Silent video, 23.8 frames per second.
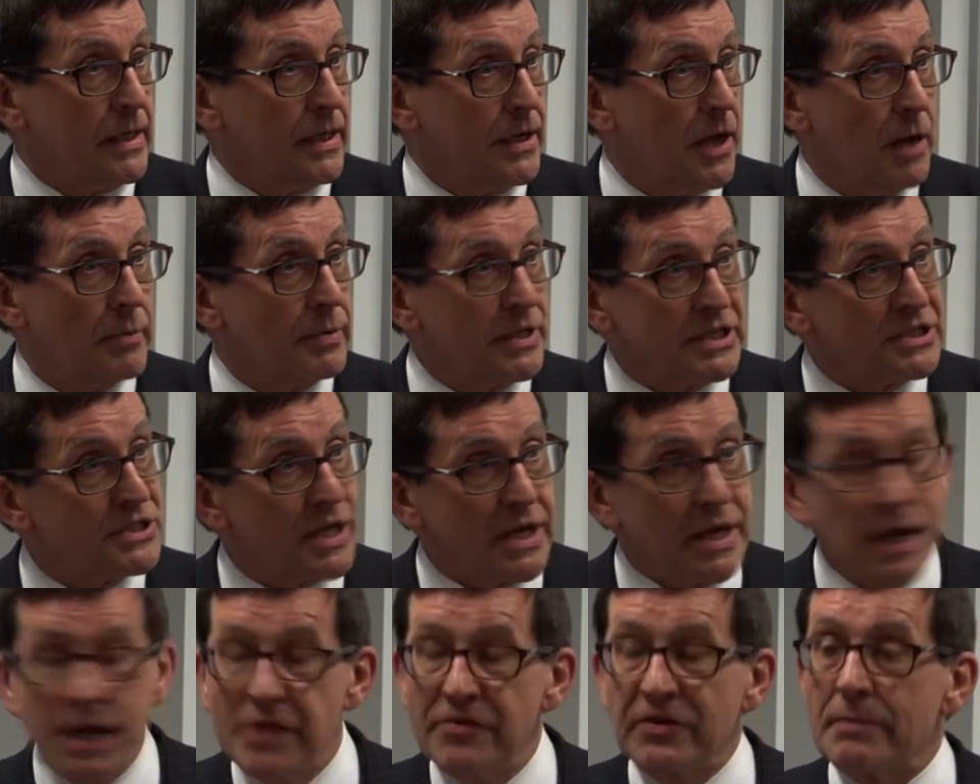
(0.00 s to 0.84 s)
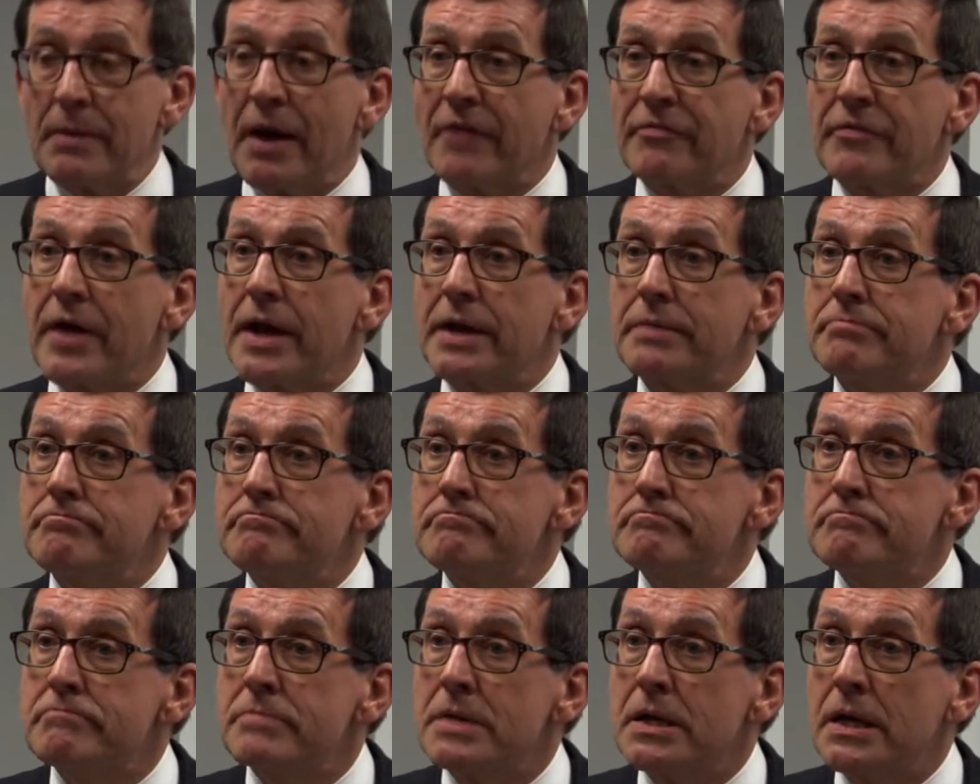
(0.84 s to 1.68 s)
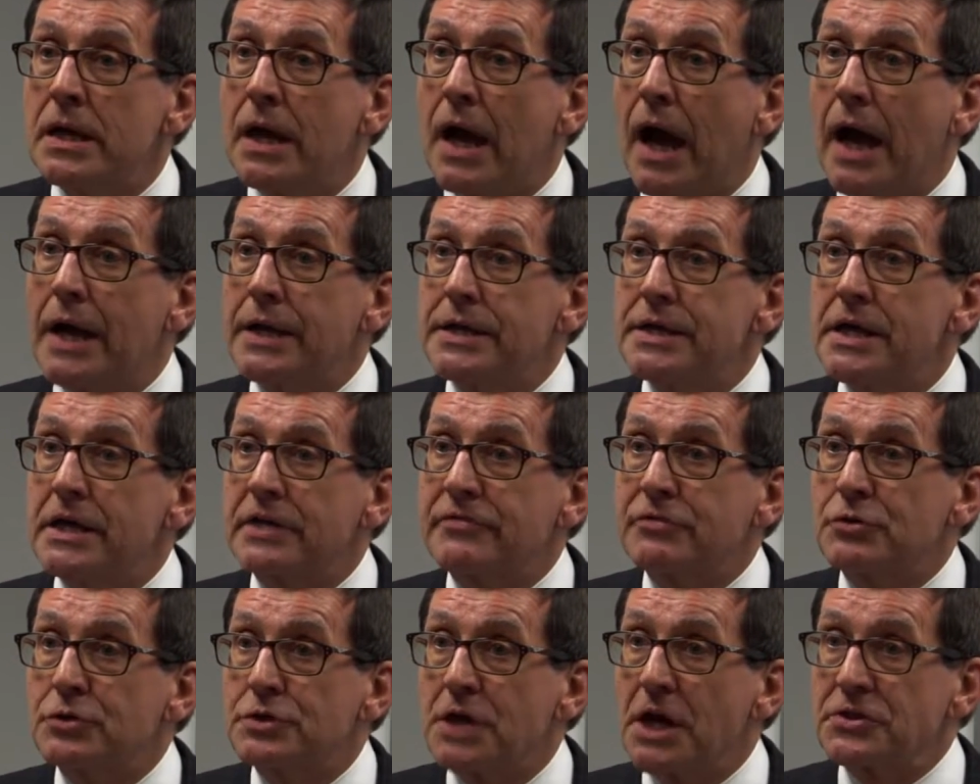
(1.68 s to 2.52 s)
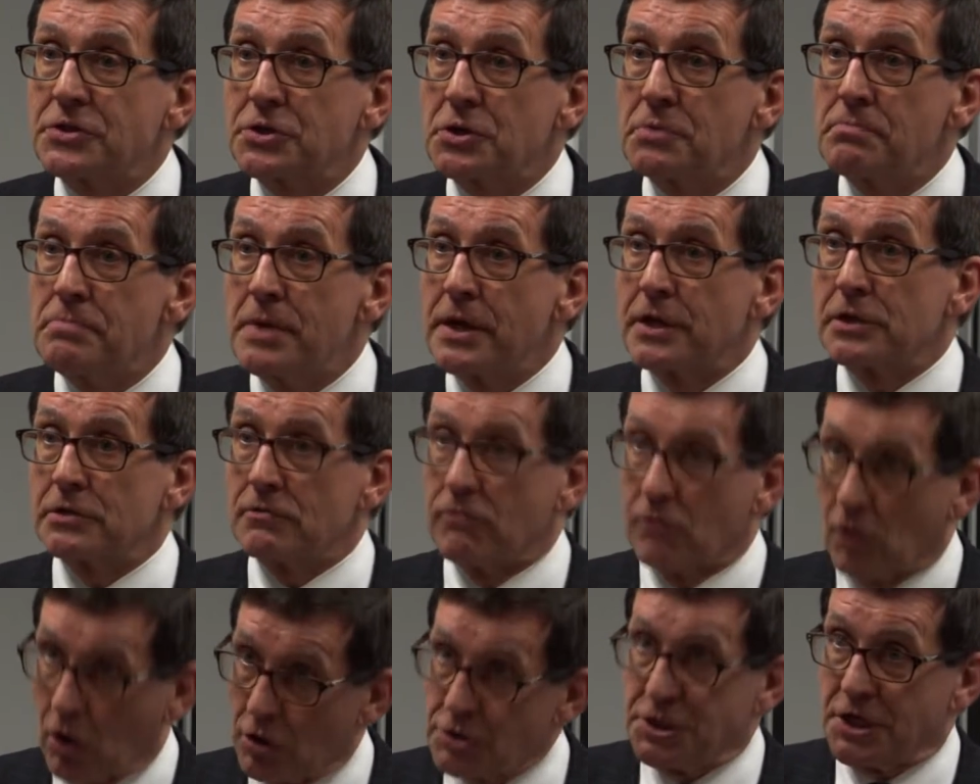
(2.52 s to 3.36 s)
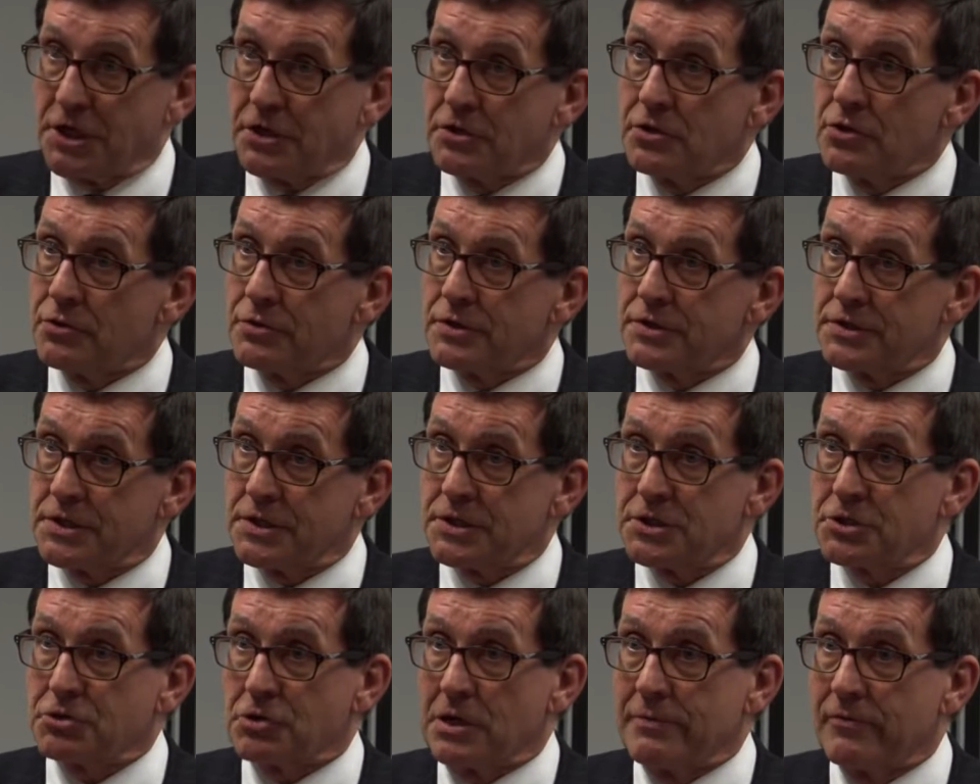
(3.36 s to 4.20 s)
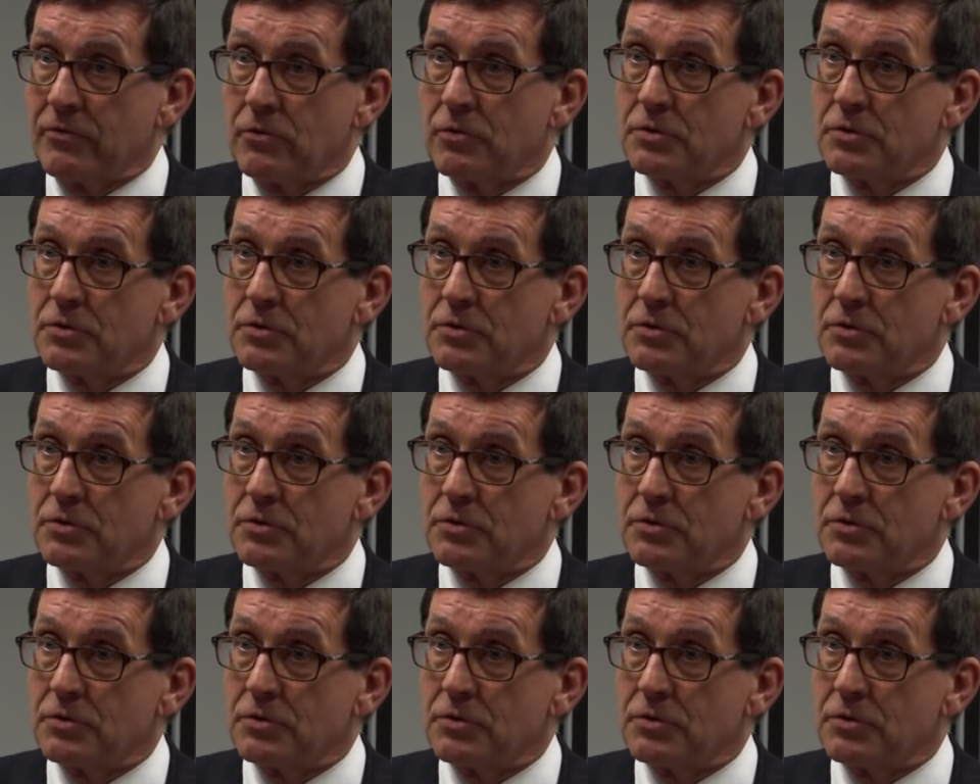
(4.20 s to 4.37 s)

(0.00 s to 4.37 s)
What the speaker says: Nobody said anything about that. And yet if you take the competitive logic to its extreme,